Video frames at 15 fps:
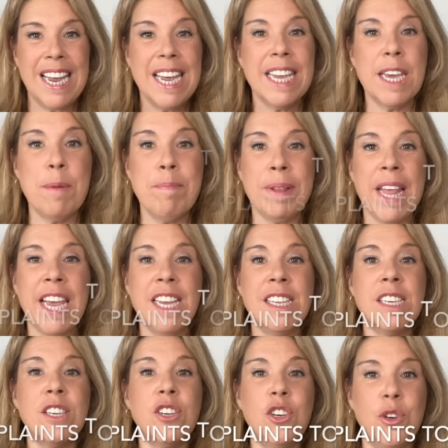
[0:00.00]

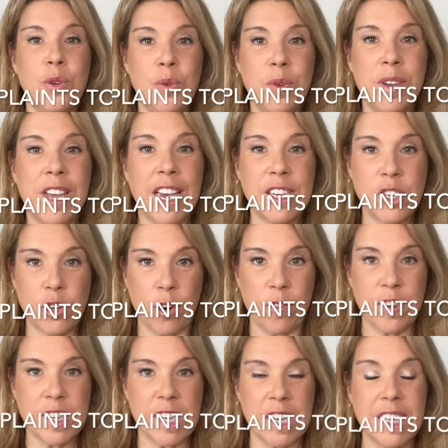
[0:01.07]
Complaints to guest
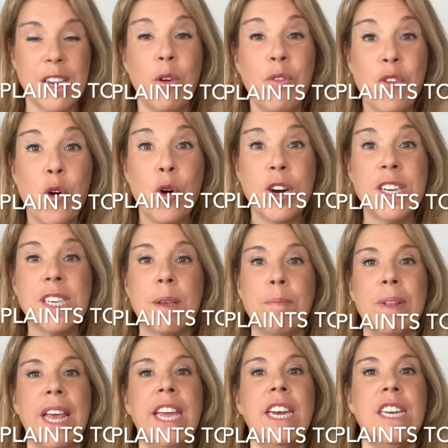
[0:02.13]
services. Of course,
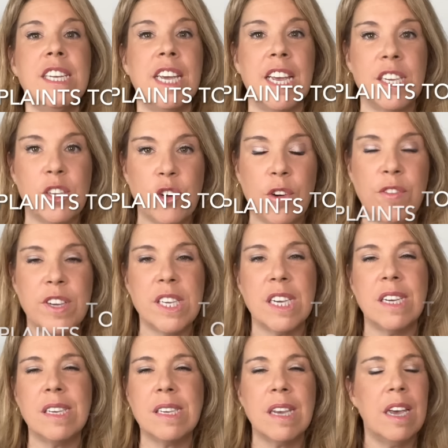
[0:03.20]
complaining to guest
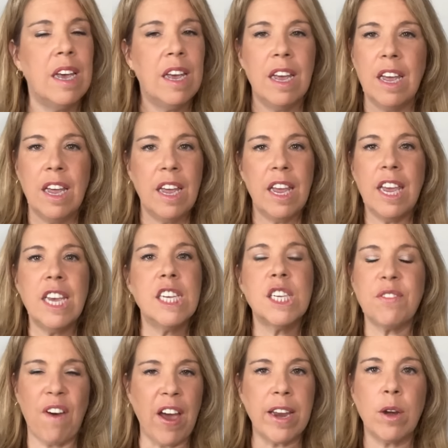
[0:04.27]
services
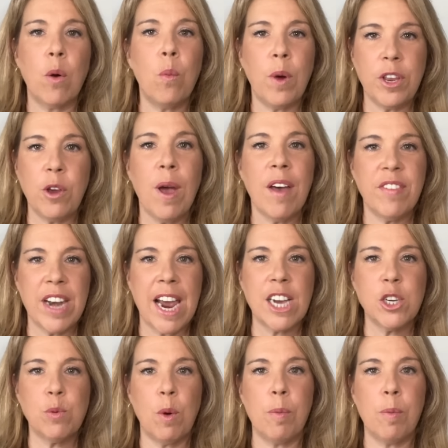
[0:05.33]
is fine when you have an actual